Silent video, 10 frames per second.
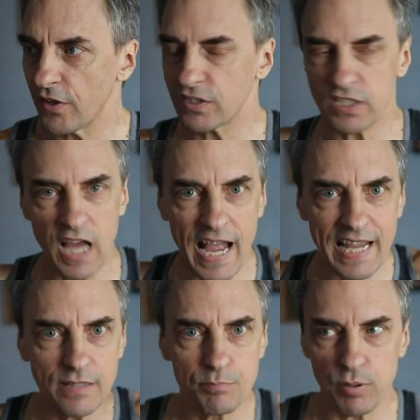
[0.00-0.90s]
the
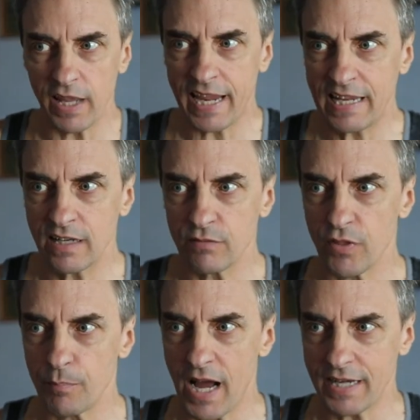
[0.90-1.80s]
side plane of
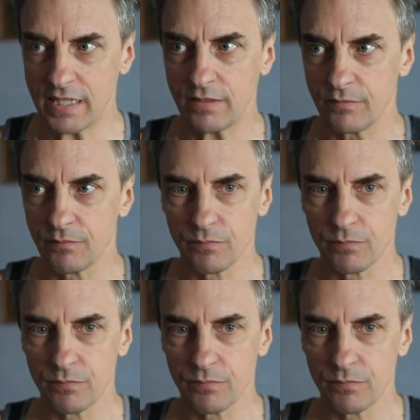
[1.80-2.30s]
the body,